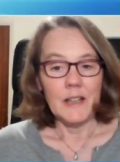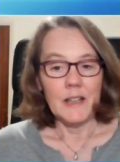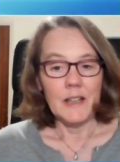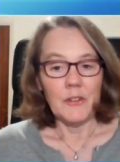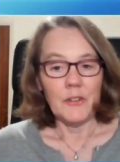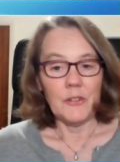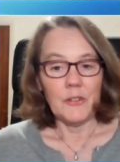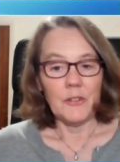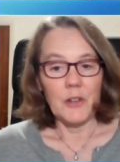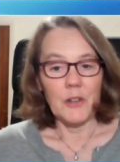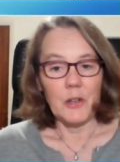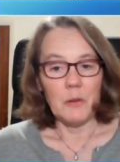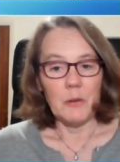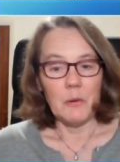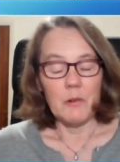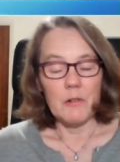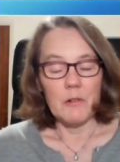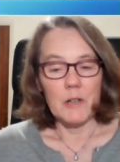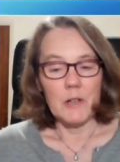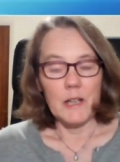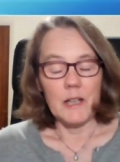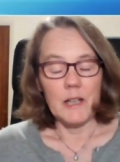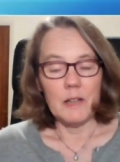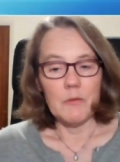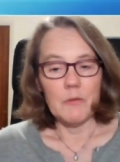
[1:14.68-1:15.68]
So
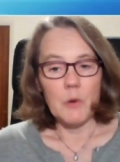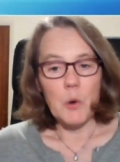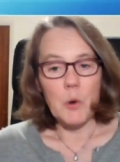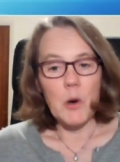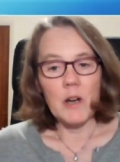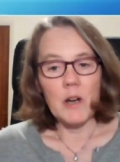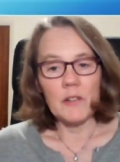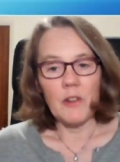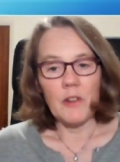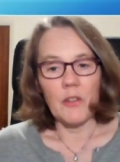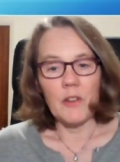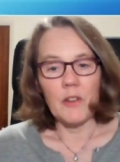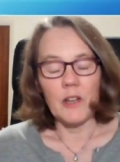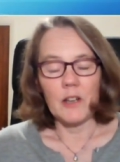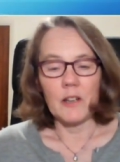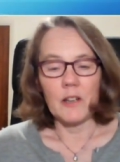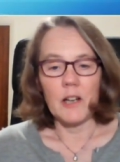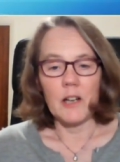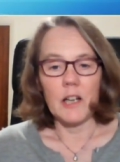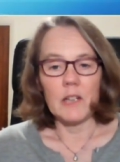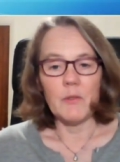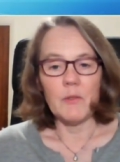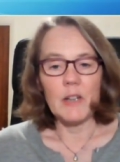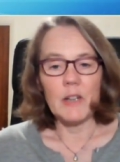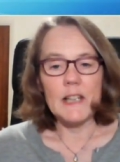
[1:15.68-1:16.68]
it requires, I think, a
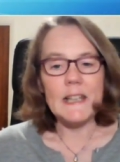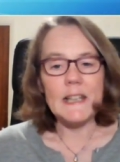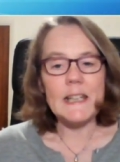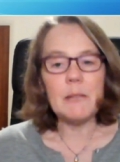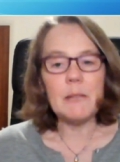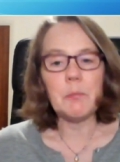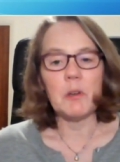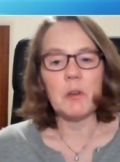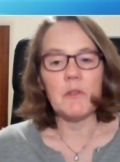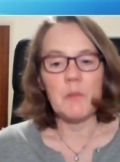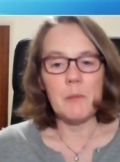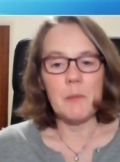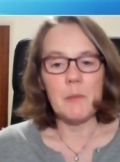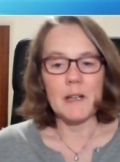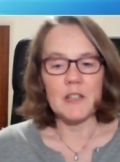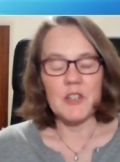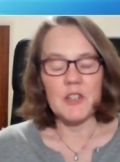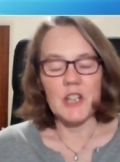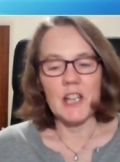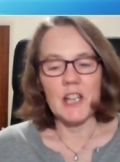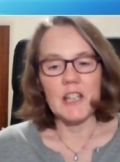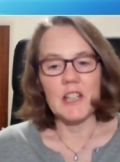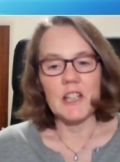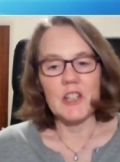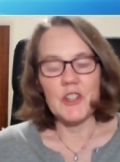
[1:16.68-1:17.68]
kind of a leap of
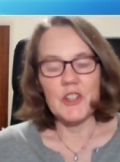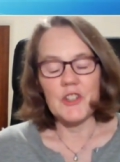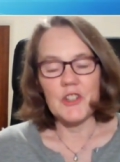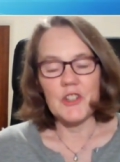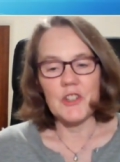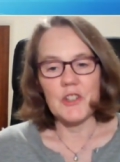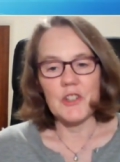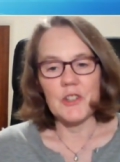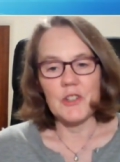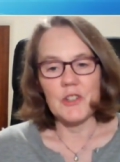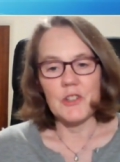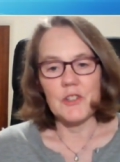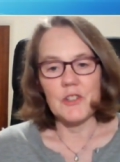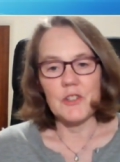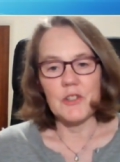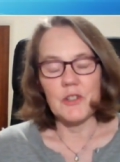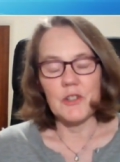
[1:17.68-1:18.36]
imagination